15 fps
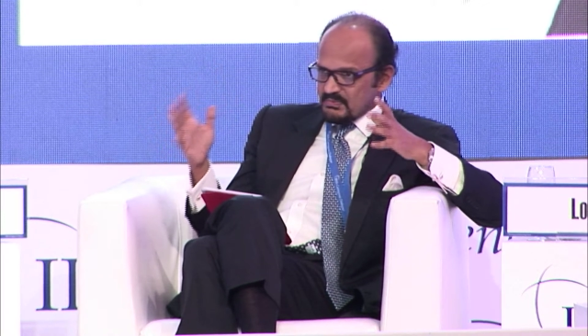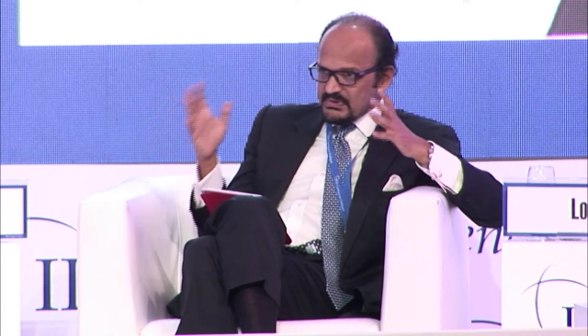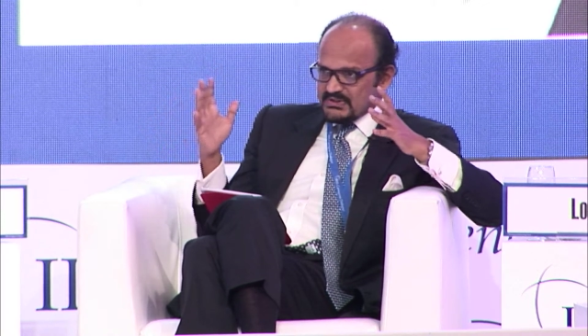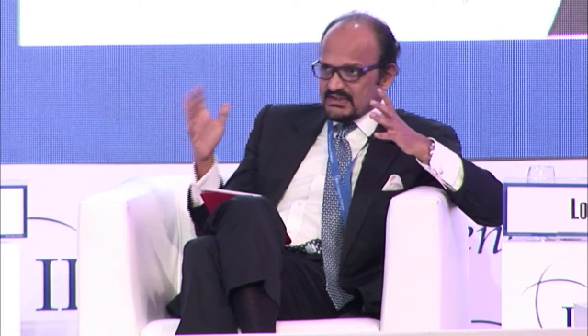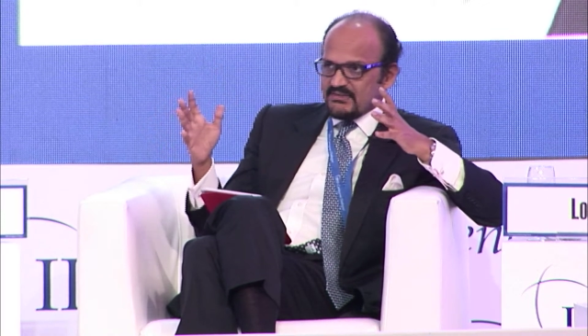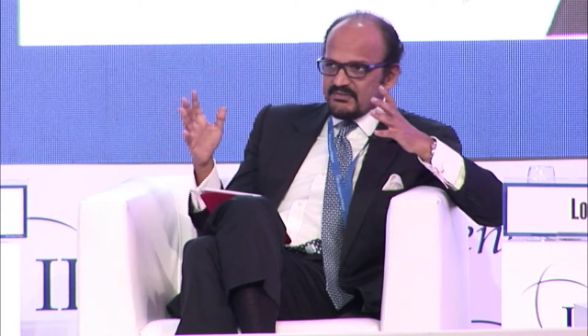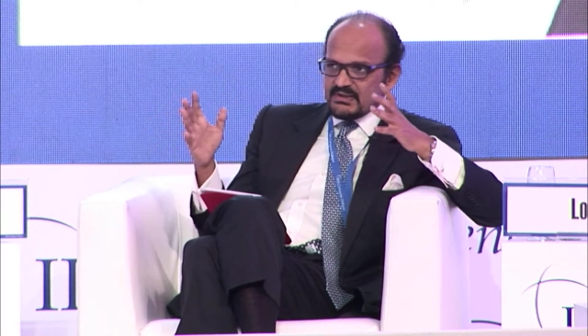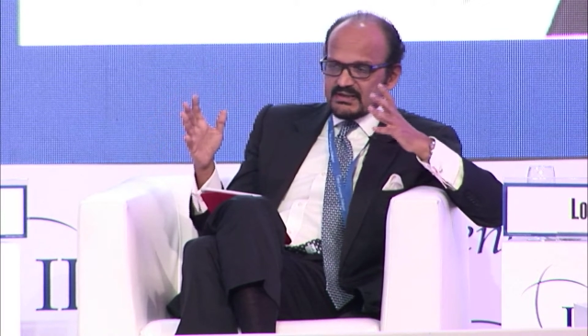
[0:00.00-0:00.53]

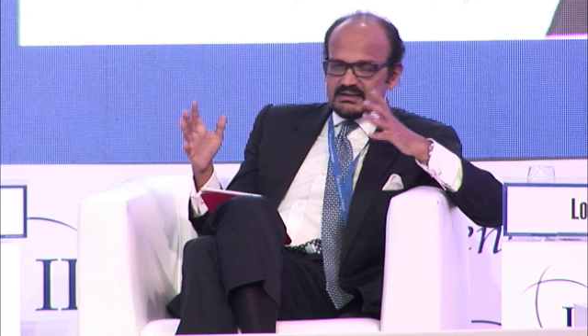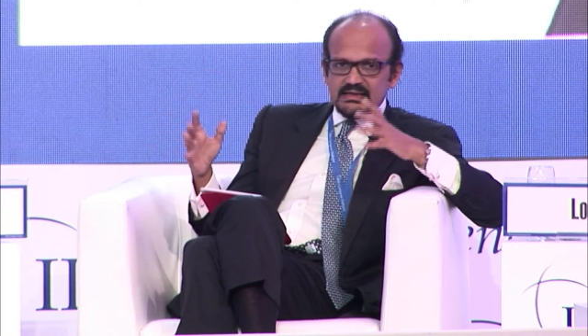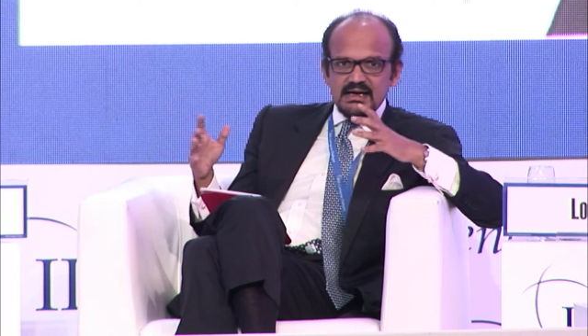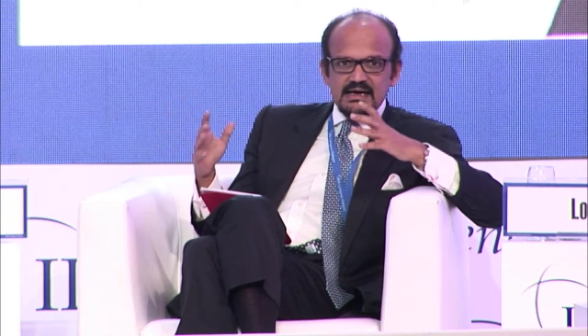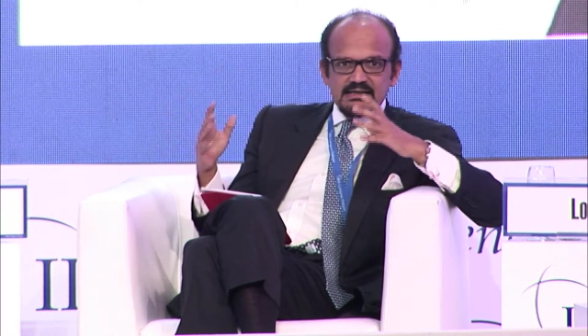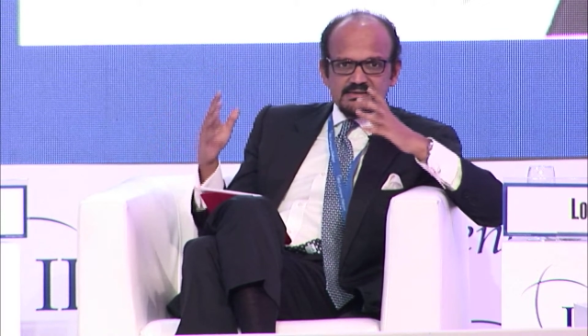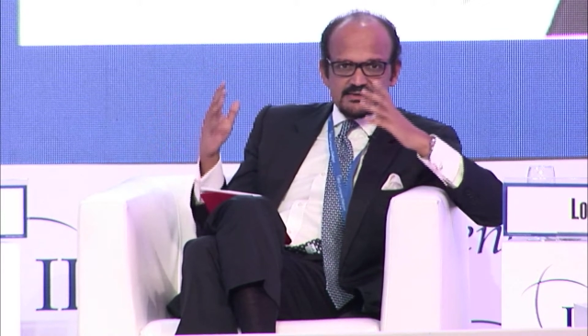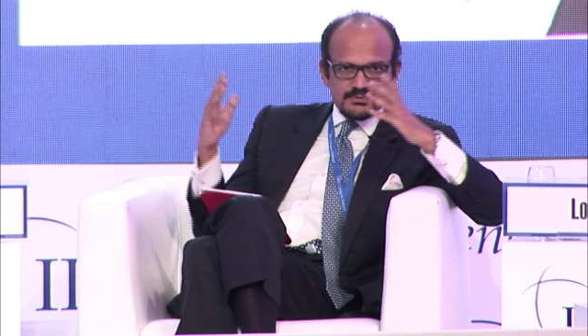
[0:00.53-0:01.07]
Pacific
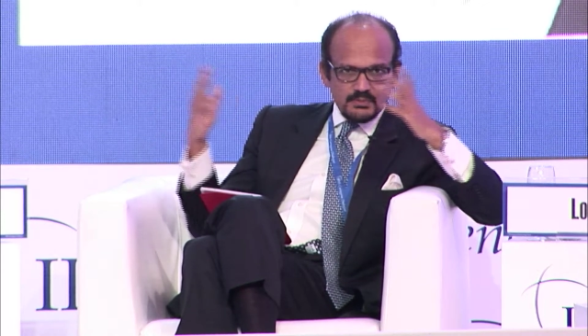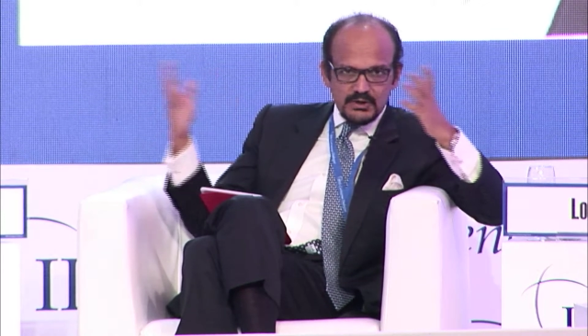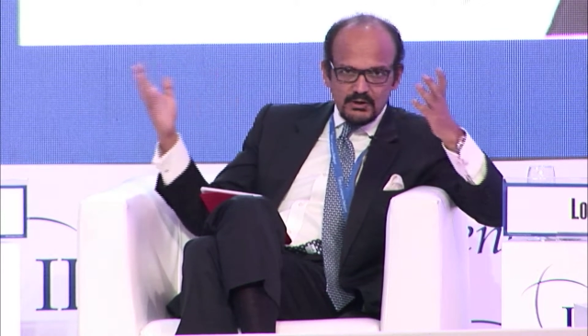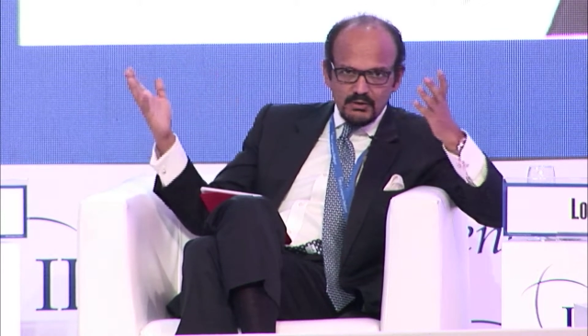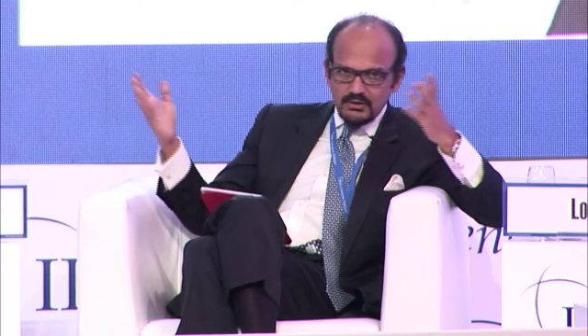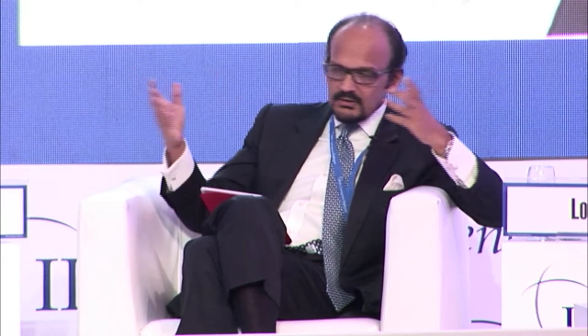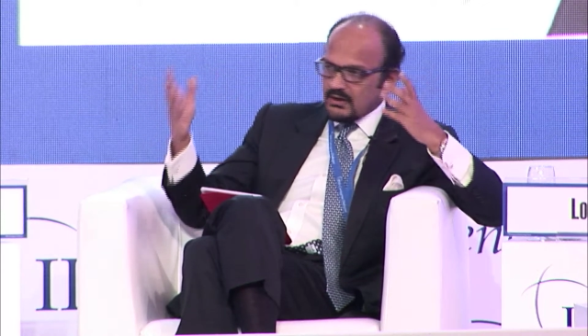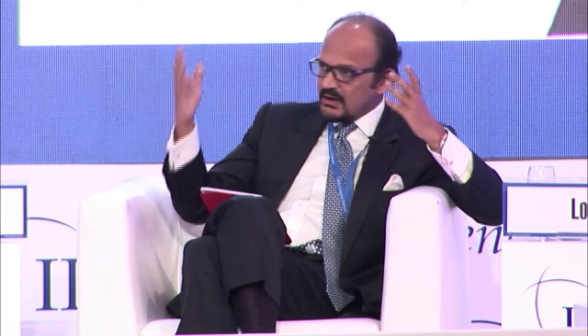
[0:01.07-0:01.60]
Alliance, we
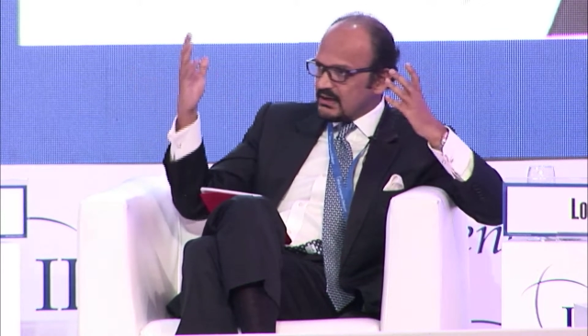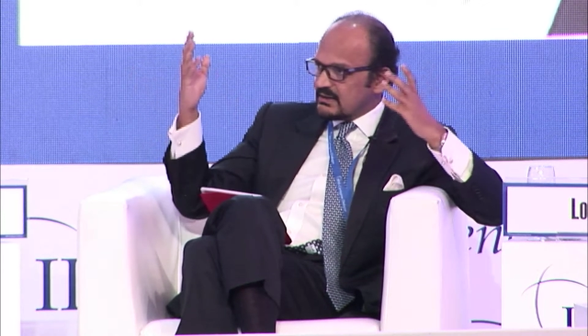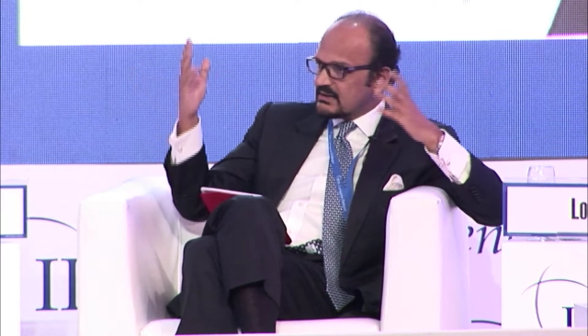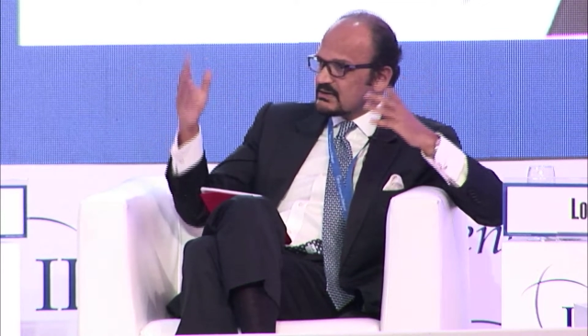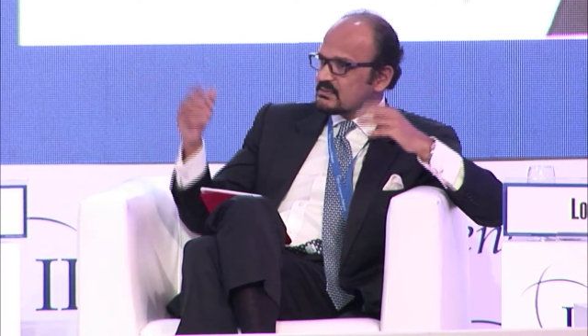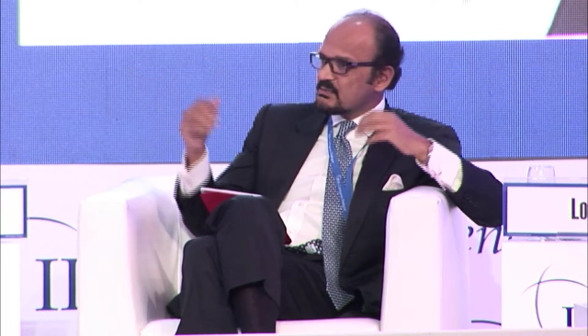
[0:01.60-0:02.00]
all heard this